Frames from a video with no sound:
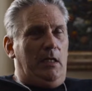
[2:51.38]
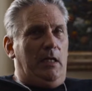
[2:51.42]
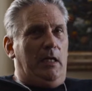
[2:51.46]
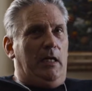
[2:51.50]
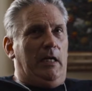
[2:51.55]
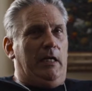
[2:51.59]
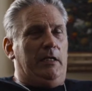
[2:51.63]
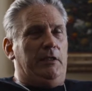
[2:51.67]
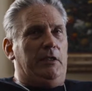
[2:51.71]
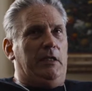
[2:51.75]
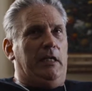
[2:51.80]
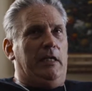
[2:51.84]

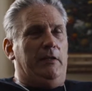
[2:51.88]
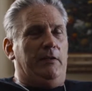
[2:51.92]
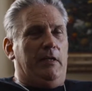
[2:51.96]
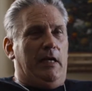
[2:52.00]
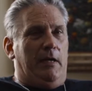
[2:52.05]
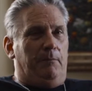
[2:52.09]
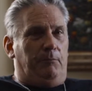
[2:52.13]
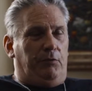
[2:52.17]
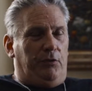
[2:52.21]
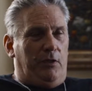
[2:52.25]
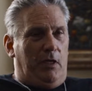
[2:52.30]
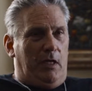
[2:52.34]
And in
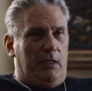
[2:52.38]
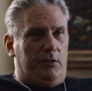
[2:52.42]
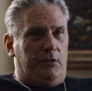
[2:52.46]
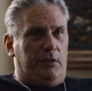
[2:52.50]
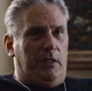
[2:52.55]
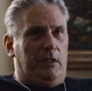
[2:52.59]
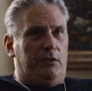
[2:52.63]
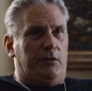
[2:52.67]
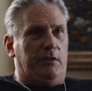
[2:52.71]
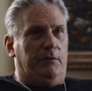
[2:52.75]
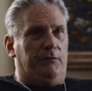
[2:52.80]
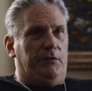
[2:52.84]
that
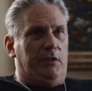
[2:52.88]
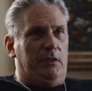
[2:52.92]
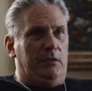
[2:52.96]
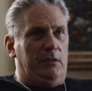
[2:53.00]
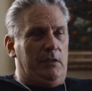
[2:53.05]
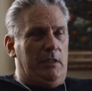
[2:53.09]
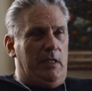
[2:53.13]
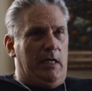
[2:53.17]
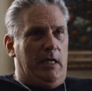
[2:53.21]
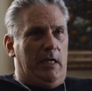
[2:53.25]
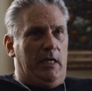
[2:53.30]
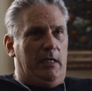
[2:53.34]
process of
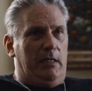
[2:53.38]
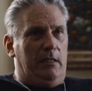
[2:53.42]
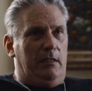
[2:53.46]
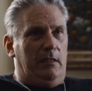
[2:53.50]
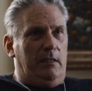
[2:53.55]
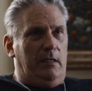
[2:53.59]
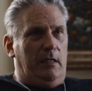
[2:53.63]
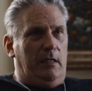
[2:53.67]
doing that,